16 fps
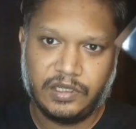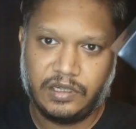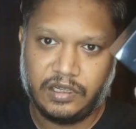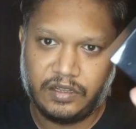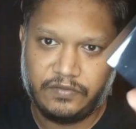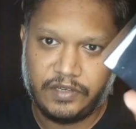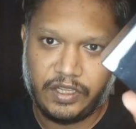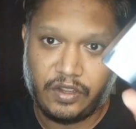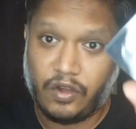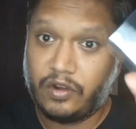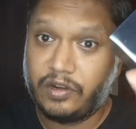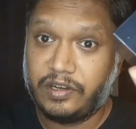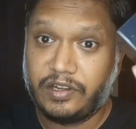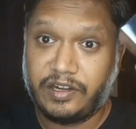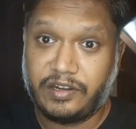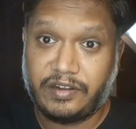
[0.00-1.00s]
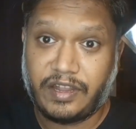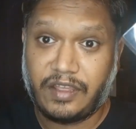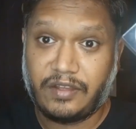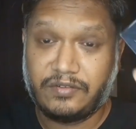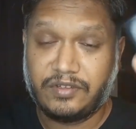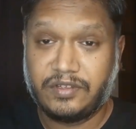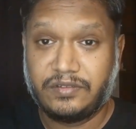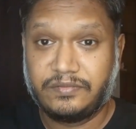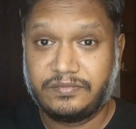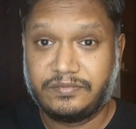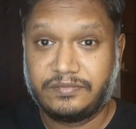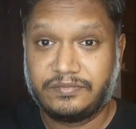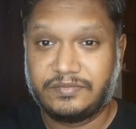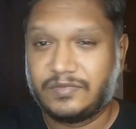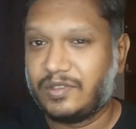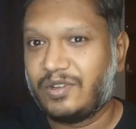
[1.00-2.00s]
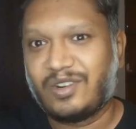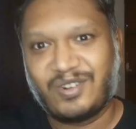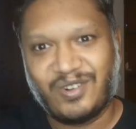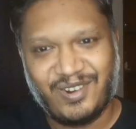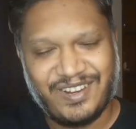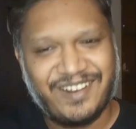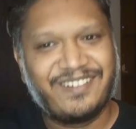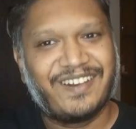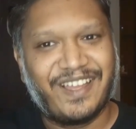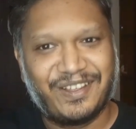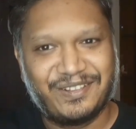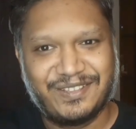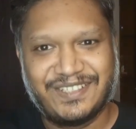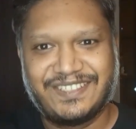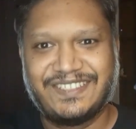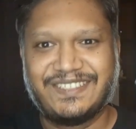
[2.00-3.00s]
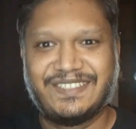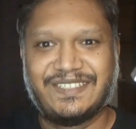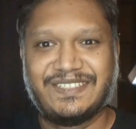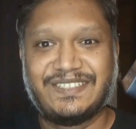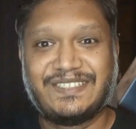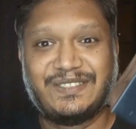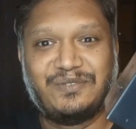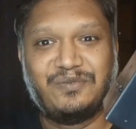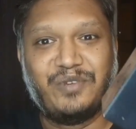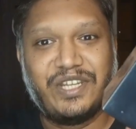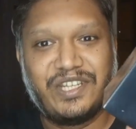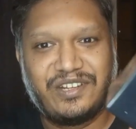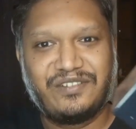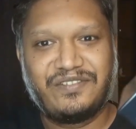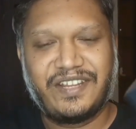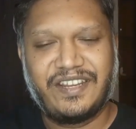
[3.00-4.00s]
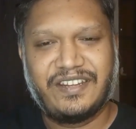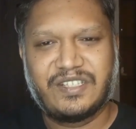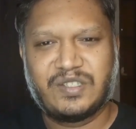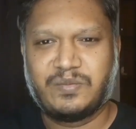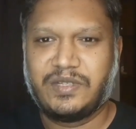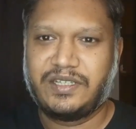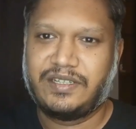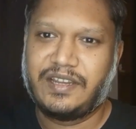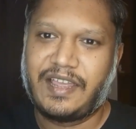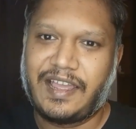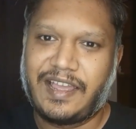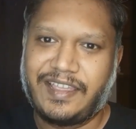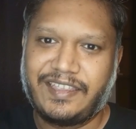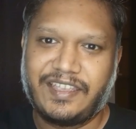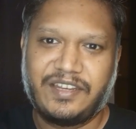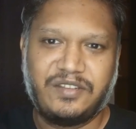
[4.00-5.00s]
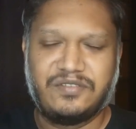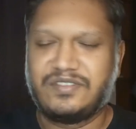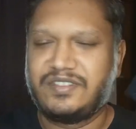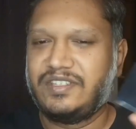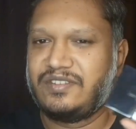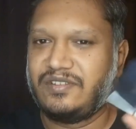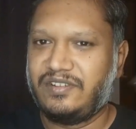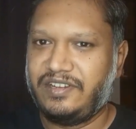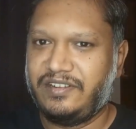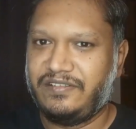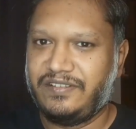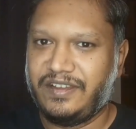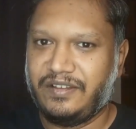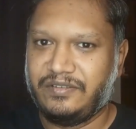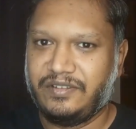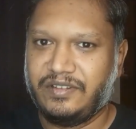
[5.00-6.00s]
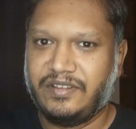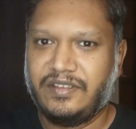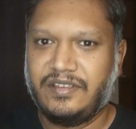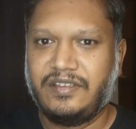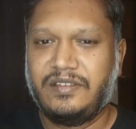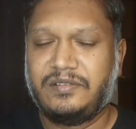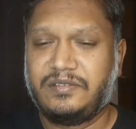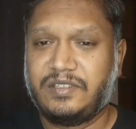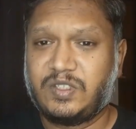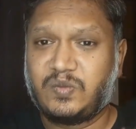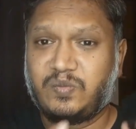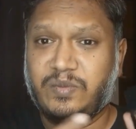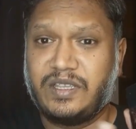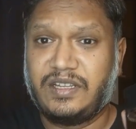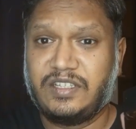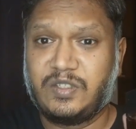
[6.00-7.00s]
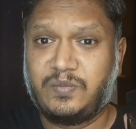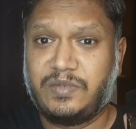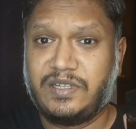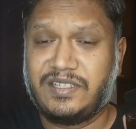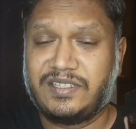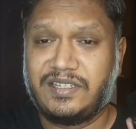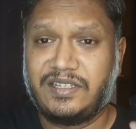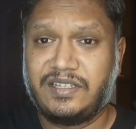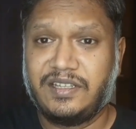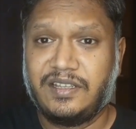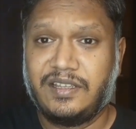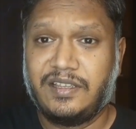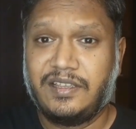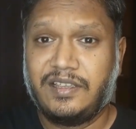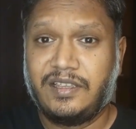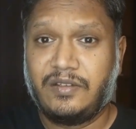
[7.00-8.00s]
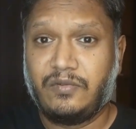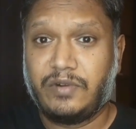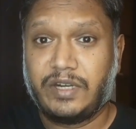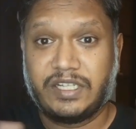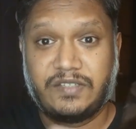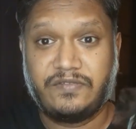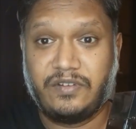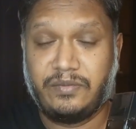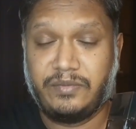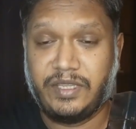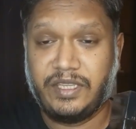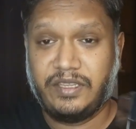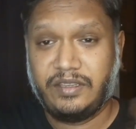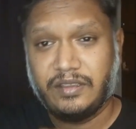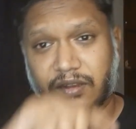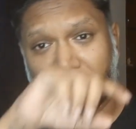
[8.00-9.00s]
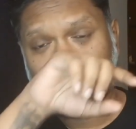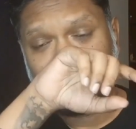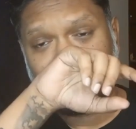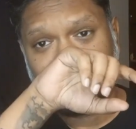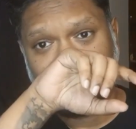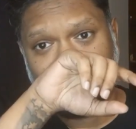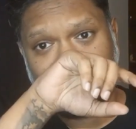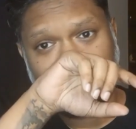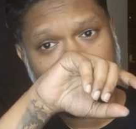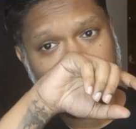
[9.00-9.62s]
Lovely all year round. Not all year round. This is a winter fragrance, but I can use this all year round. The smell is pleasant, works for me, lovely.